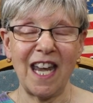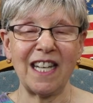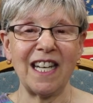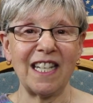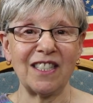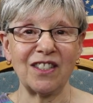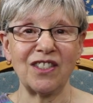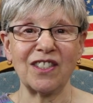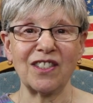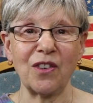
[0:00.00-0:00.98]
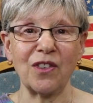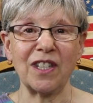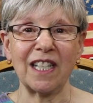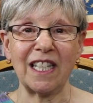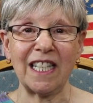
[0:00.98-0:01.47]
I'd like to just go to
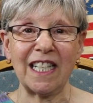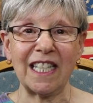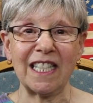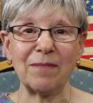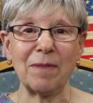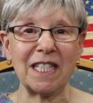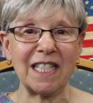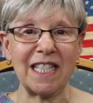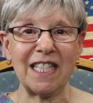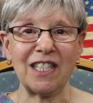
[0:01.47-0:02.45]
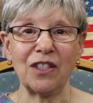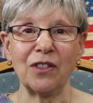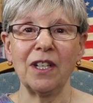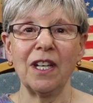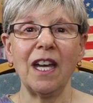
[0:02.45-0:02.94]
the clinic. It makes it easier.
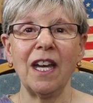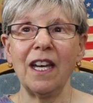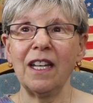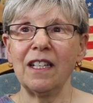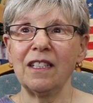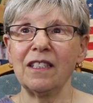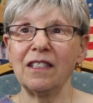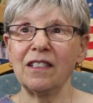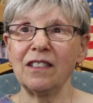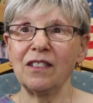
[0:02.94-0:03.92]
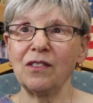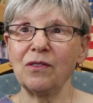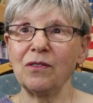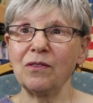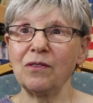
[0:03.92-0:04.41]
Actually, in two years.
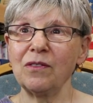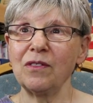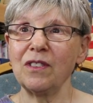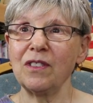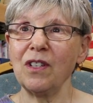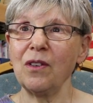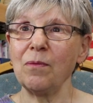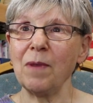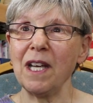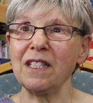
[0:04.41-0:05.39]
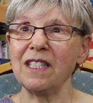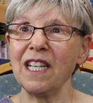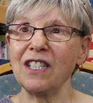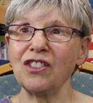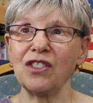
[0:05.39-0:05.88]
No, mine's no?
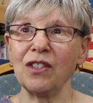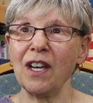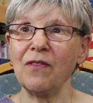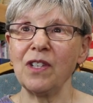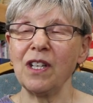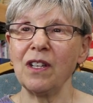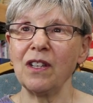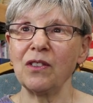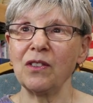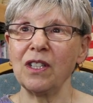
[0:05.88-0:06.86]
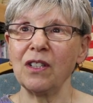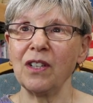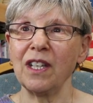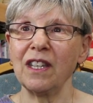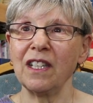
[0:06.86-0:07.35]
next year. Every other year,
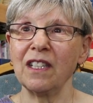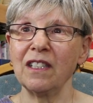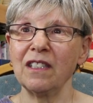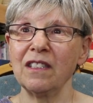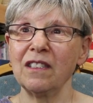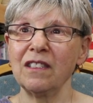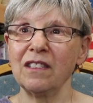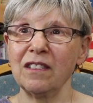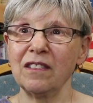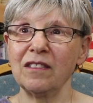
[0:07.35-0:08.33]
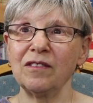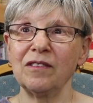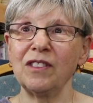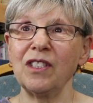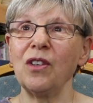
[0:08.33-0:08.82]
I think. twenty-two? I thought
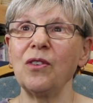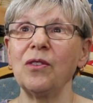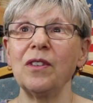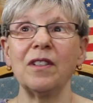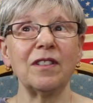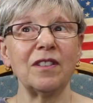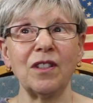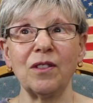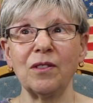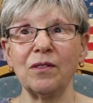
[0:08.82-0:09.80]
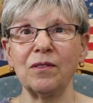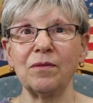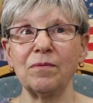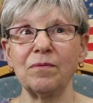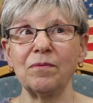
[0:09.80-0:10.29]
no, it was twenty-three. No,
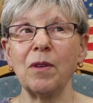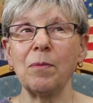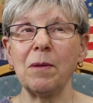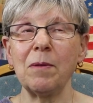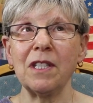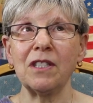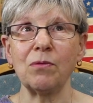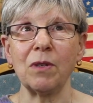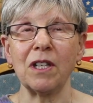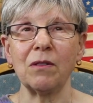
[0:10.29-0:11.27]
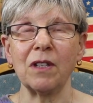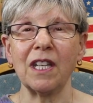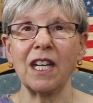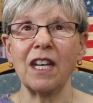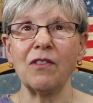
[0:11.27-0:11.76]
no. Well, maybe it is twenty-three.
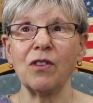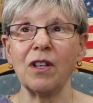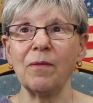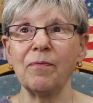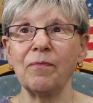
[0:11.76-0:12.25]
They gave her a,